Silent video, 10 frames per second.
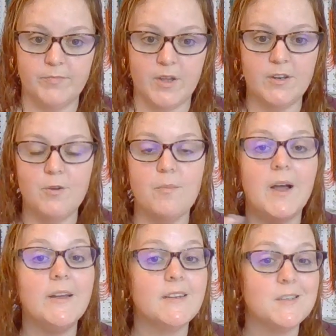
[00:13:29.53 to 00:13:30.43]
I know
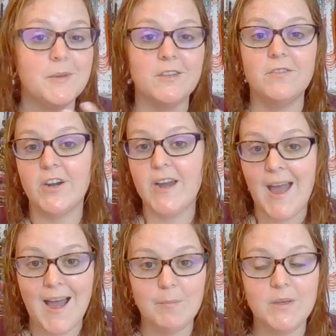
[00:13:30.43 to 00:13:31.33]
mine expect a very
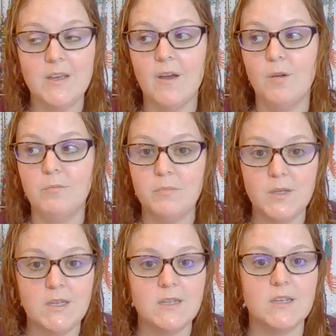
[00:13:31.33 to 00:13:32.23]
happy,
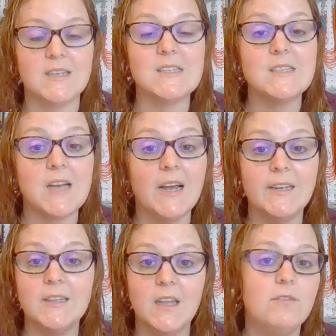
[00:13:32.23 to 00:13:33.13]
upbeat,
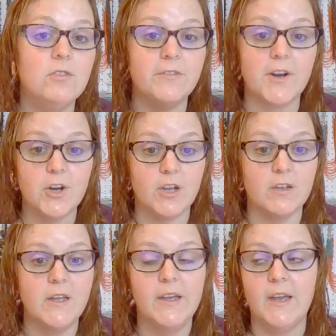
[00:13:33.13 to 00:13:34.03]
excited level of Ericka.
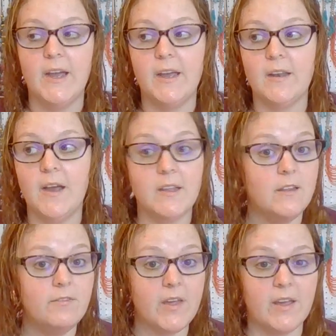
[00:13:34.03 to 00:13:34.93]
And I
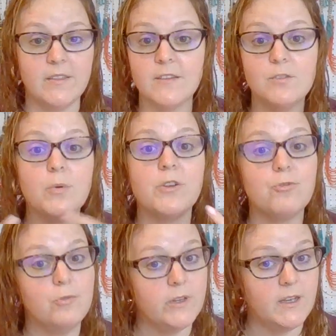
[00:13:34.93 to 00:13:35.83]
love that. And that's who I
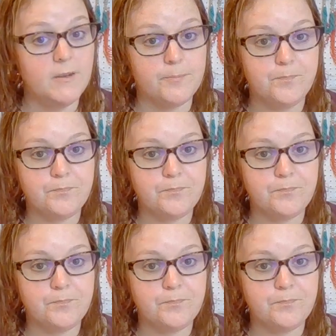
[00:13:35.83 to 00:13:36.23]
truly am.